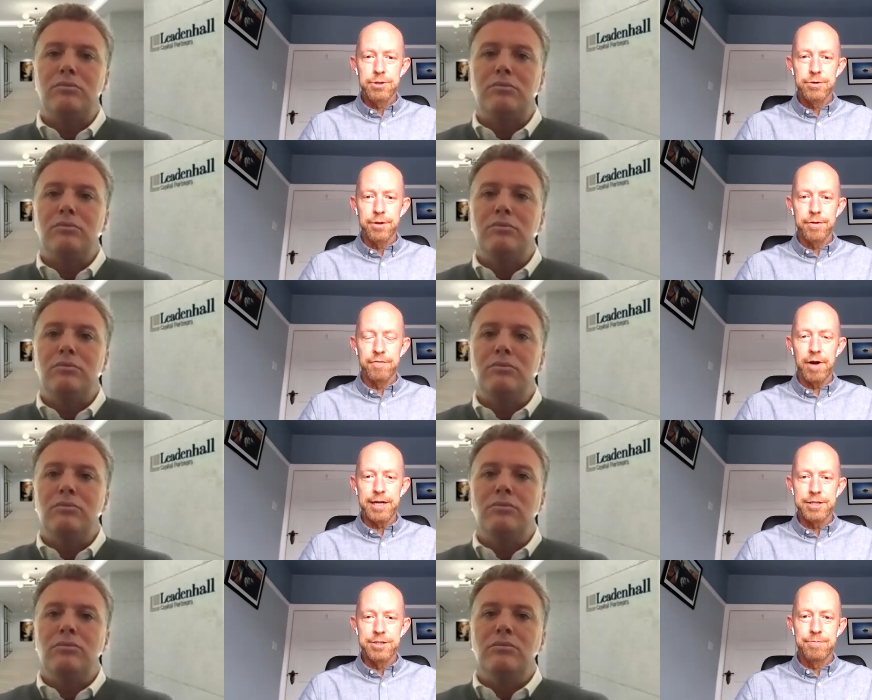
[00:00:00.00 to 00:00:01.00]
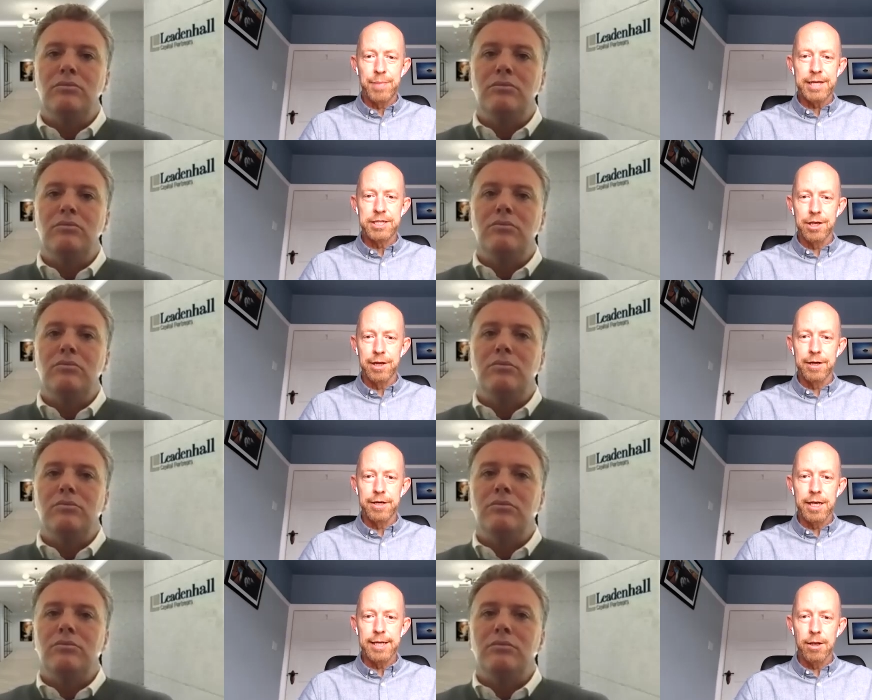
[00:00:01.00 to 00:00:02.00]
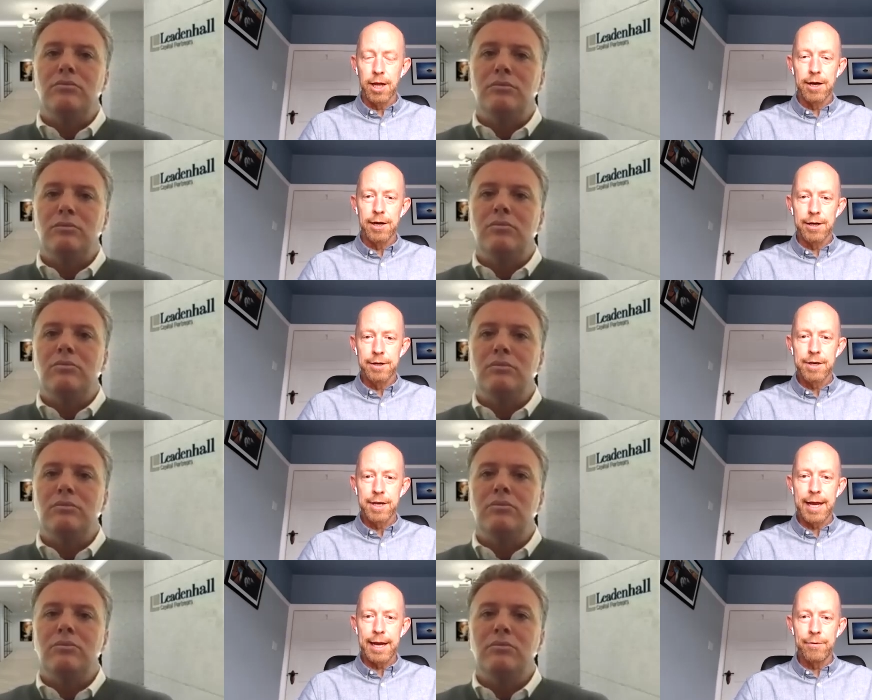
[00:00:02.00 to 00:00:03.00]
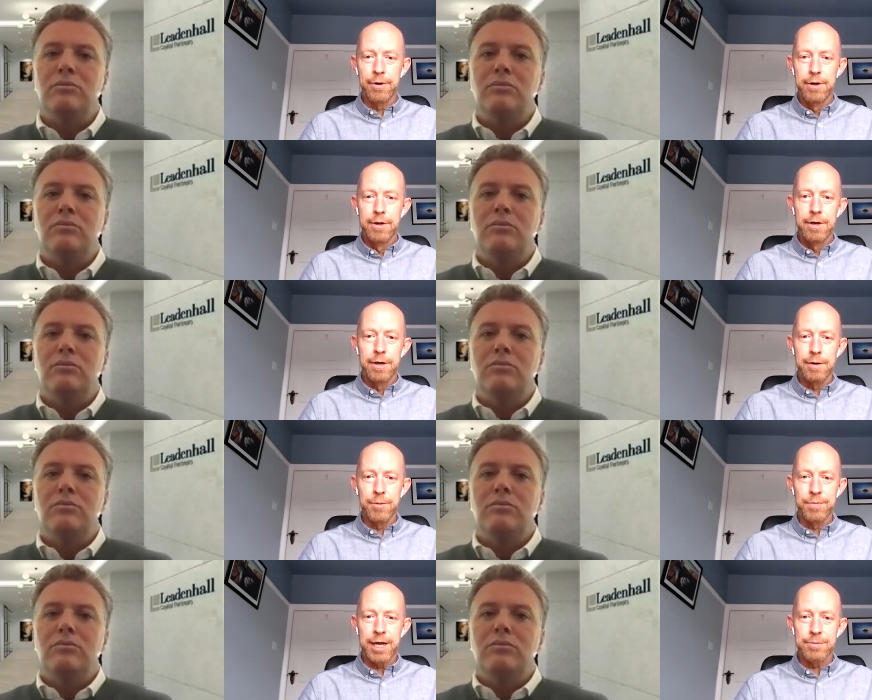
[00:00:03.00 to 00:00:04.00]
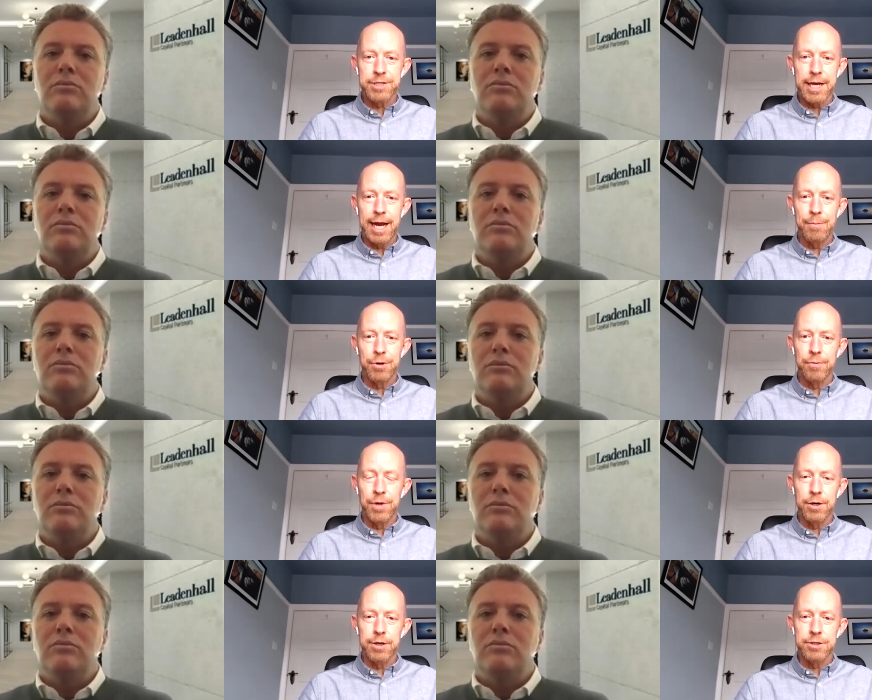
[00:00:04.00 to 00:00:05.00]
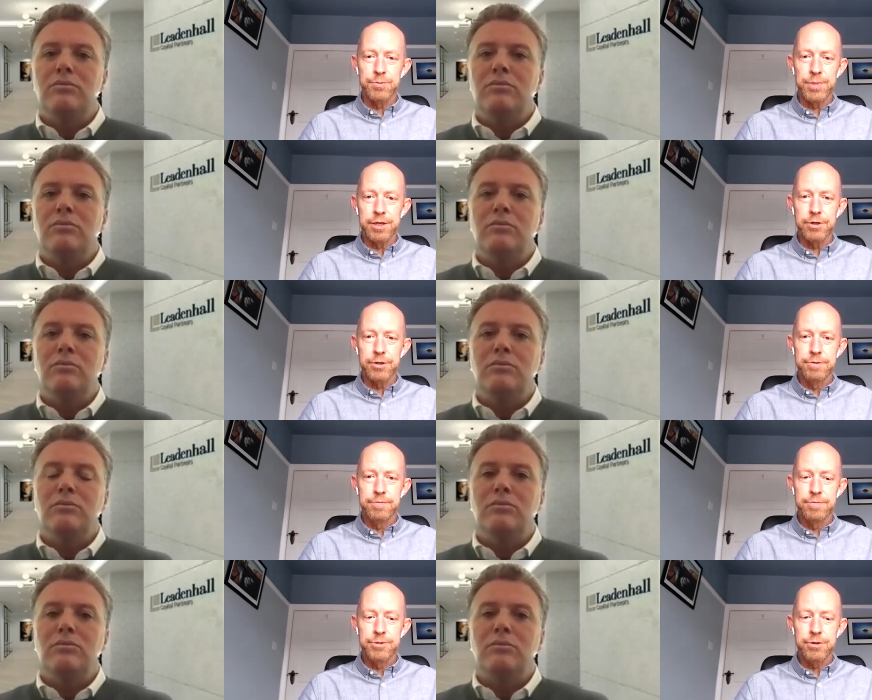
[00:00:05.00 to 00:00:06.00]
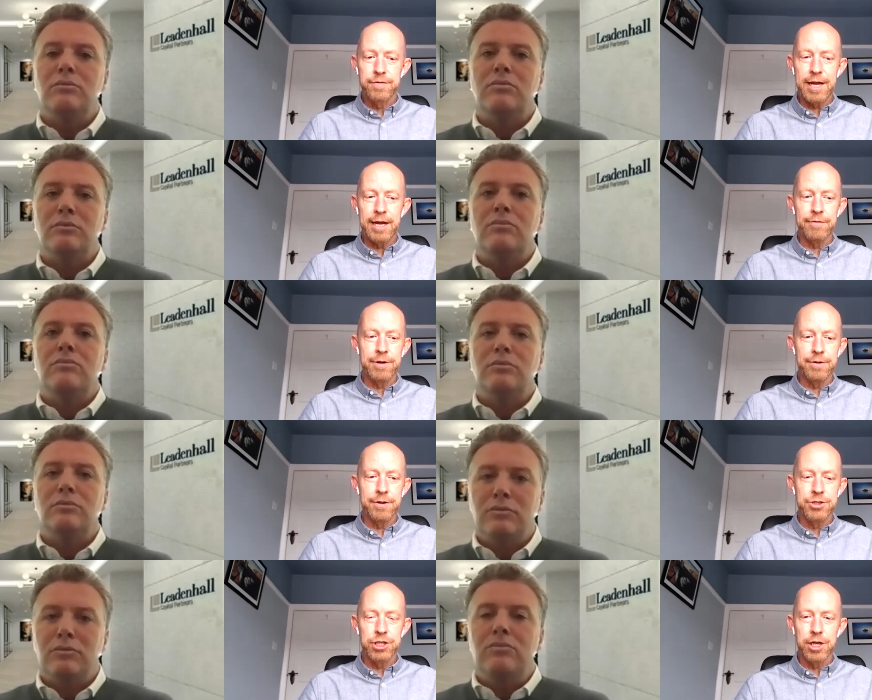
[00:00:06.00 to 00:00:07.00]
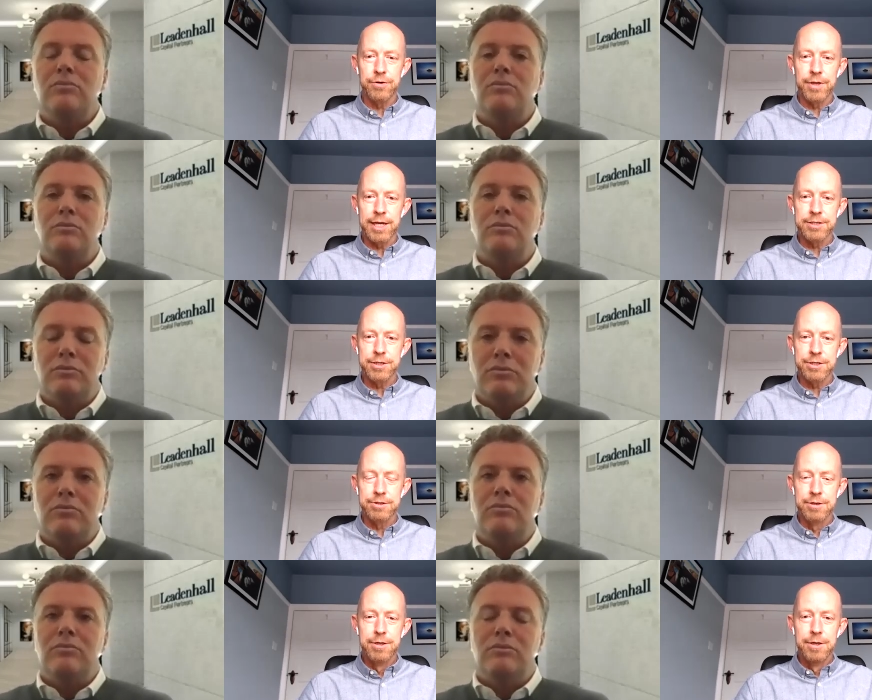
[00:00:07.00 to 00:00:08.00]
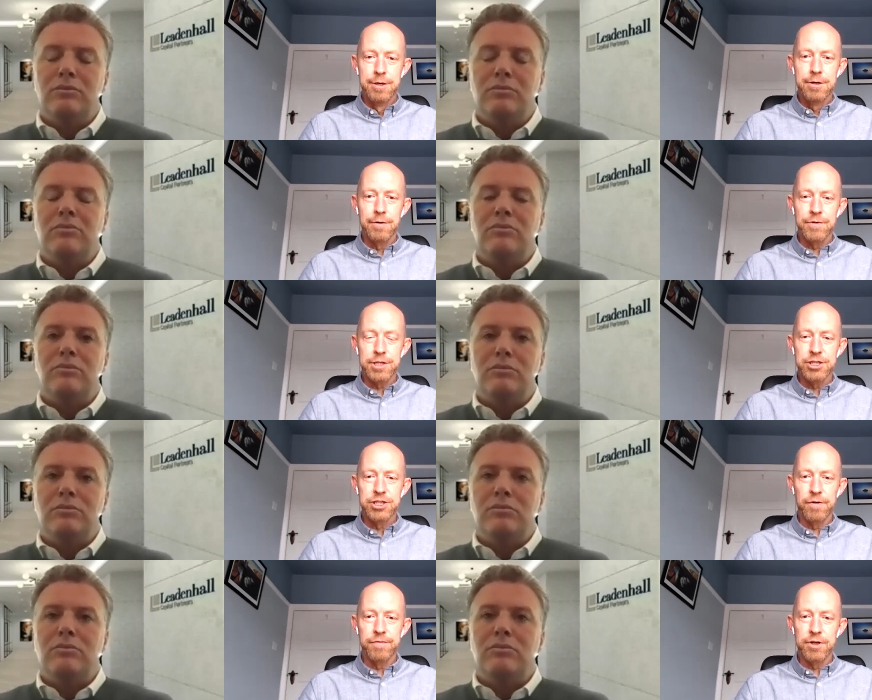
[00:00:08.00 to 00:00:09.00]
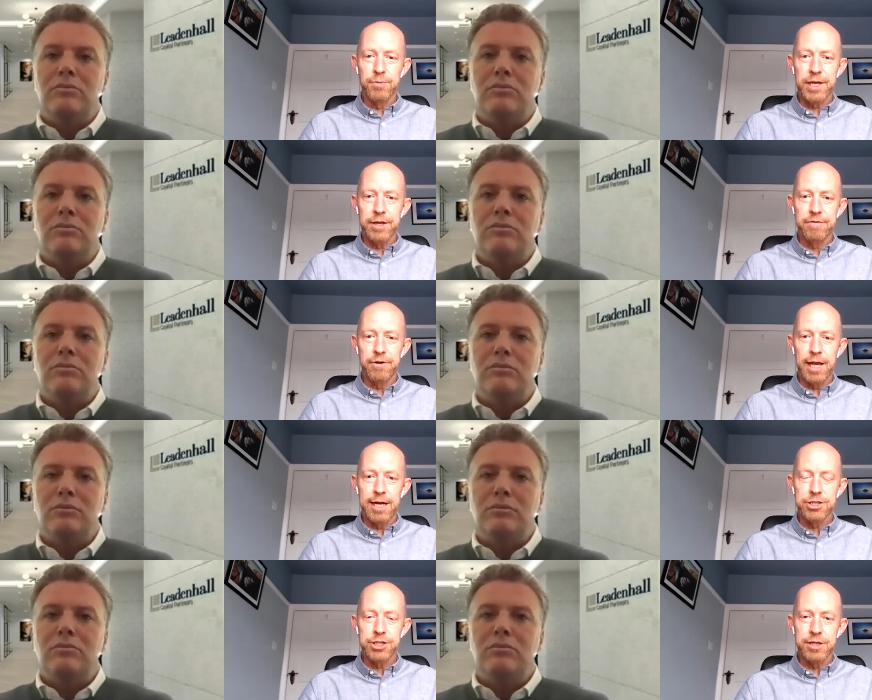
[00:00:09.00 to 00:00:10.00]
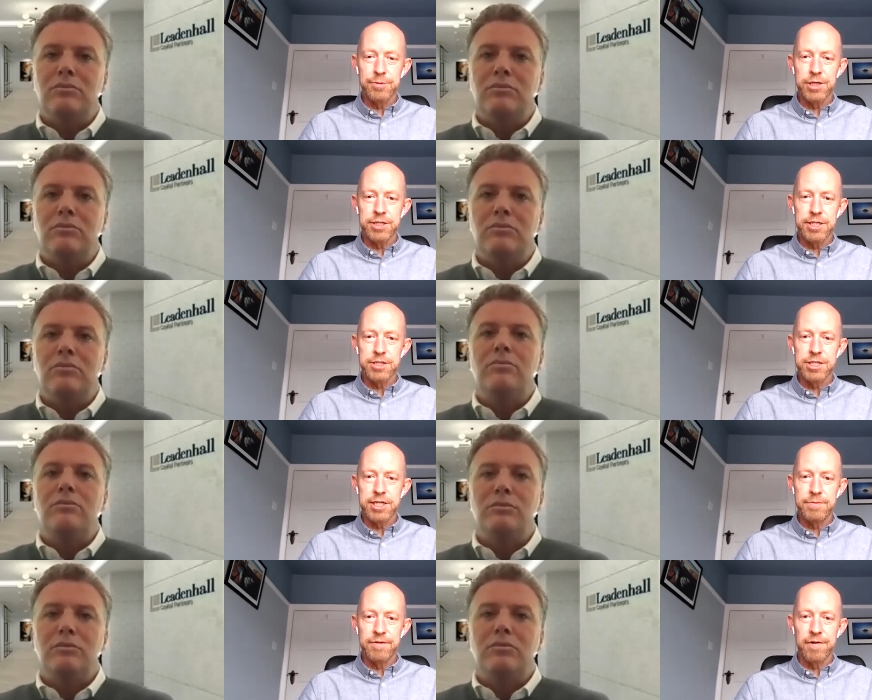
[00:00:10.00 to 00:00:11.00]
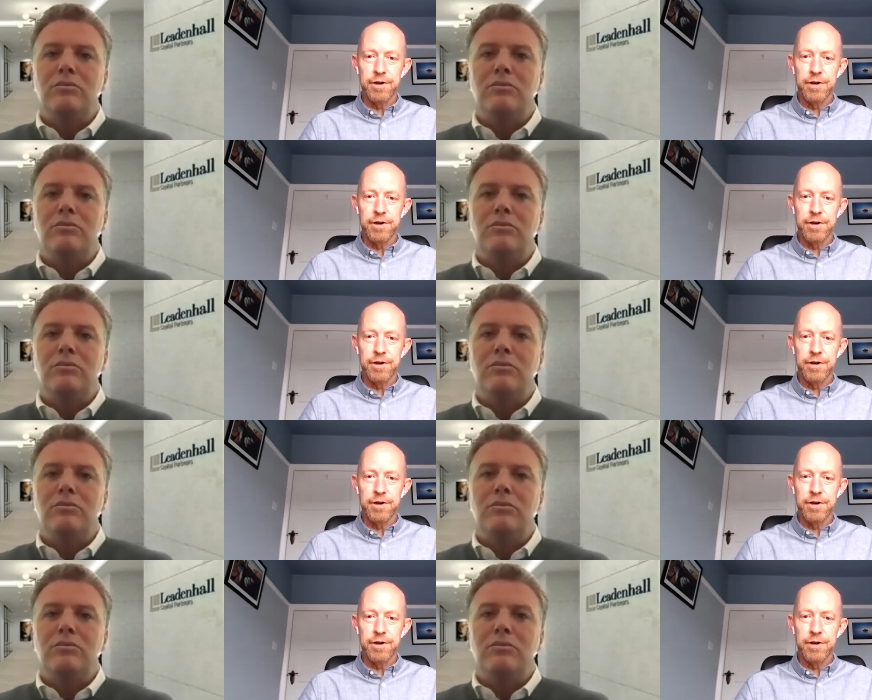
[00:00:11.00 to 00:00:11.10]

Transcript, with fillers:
Speaker 1: sort of the rate baseline a little higher now, um, and perhaps the cat bond market's been a good sort of area that's shown that as obviously it softened a bit through last year, but it did seem to